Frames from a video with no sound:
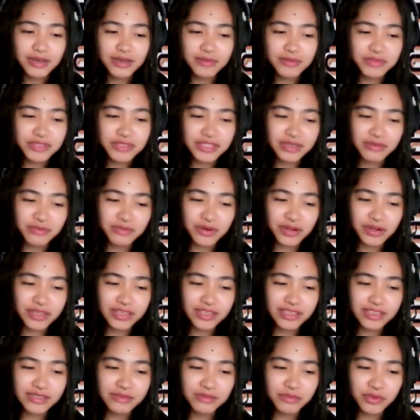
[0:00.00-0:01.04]
helps him write
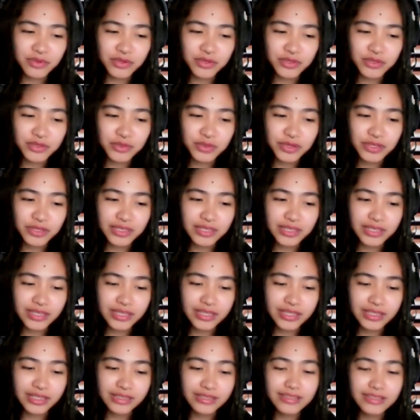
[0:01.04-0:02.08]
his books where he
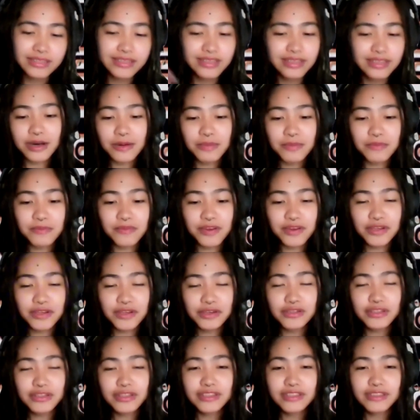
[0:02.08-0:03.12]
can up very
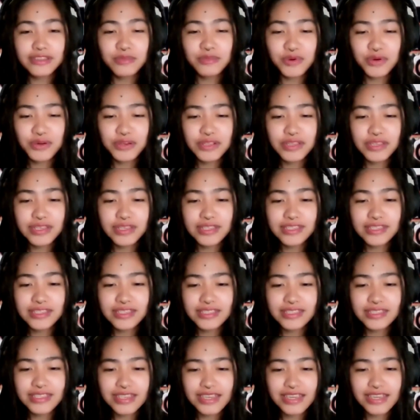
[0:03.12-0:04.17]
early in the morning at
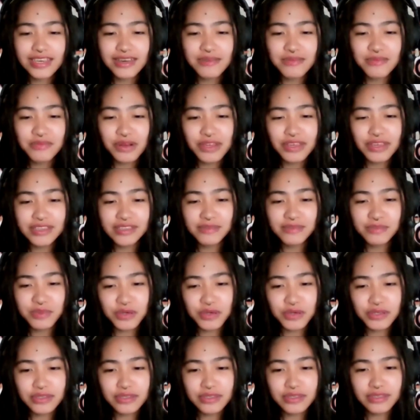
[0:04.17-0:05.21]
6 a.m. write his
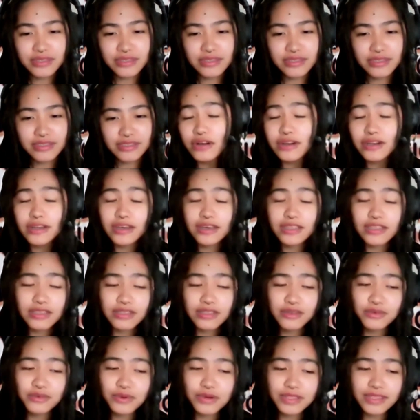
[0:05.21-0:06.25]
books. Or
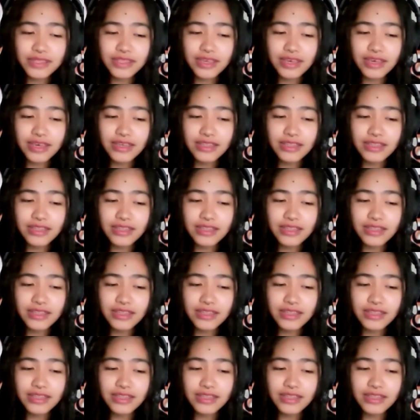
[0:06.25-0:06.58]
another one